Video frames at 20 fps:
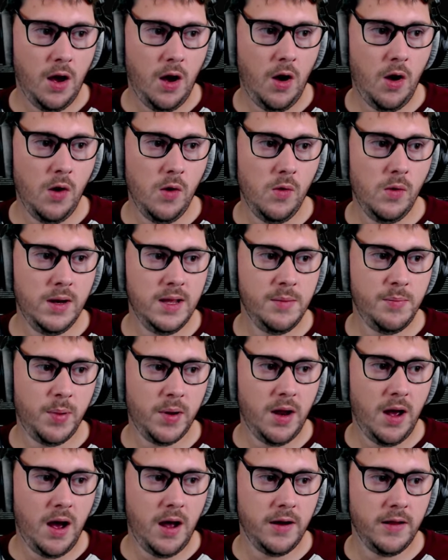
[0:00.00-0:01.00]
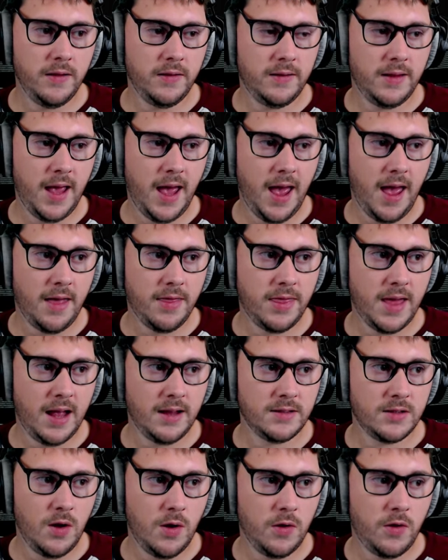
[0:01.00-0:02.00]
Holy bananas. Yeah,
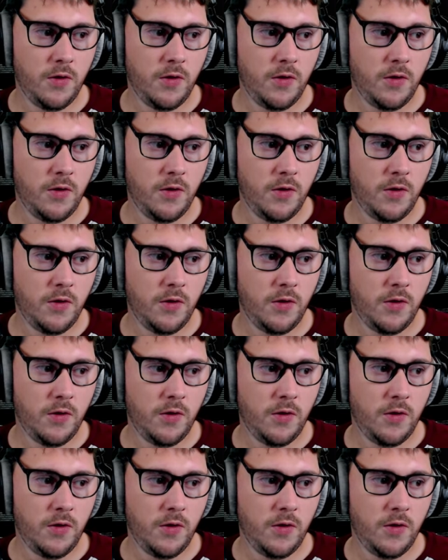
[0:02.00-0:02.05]
that's gone